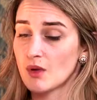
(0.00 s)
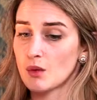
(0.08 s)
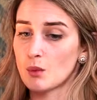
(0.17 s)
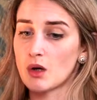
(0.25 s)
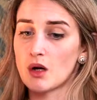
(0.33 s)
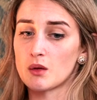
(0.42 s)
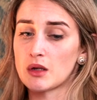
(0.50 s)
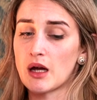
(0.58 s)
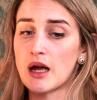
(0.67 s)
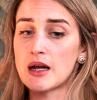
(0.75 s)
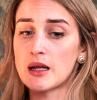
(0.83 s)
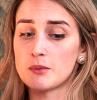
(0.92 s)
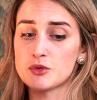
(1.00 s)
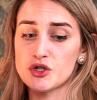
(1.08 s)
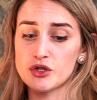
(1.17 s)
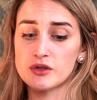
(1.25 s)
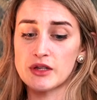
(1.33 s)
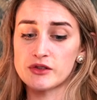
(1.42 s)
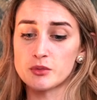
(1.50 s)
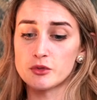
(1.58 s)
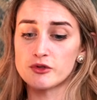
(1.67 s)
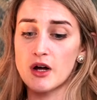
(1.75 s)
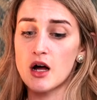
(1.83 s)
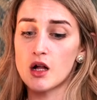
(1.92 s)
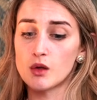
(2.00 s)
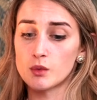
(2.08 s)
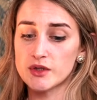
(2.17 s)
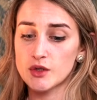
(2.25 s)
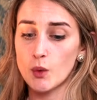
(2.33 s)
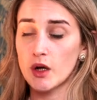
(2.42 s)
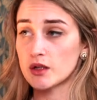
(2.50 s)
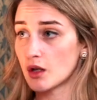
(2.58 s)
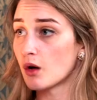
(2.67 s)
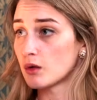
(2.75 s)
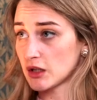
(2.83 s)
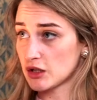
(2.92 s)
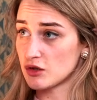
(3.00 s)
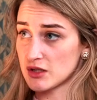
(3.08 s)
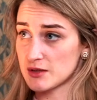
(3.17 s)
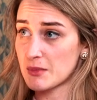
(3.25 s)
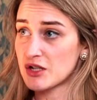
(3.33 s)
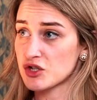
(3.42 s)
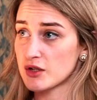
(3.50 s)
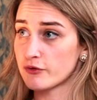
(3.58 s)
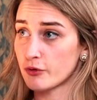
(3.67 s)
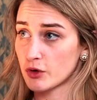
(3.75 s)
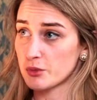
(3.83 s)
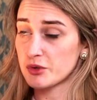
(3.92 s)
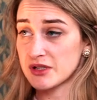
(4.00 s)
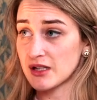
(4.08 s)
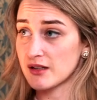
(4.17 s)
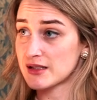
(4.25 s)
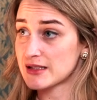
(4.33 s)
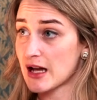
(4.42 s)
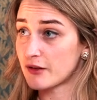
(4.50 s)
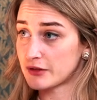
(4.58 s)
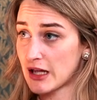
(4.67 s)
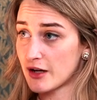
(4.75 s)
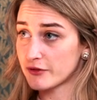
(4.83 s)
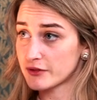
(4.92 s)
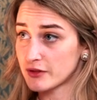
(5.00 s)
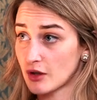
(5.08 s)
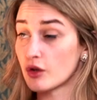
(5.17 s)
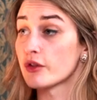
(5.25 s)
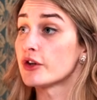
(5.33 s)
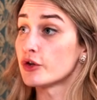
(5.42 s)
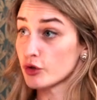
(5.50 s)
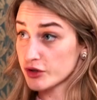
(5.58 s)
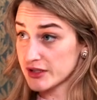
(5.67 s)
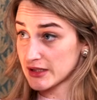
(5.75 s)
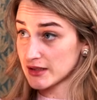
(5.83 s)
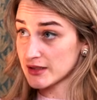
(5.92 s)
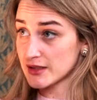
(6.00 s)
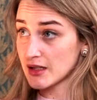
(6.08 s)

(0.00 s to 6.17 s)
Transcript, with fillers: Wow, yeah. And I'm sure that the morale was quite low. Like you just mentioned, 40% of the staff left, or the nurses.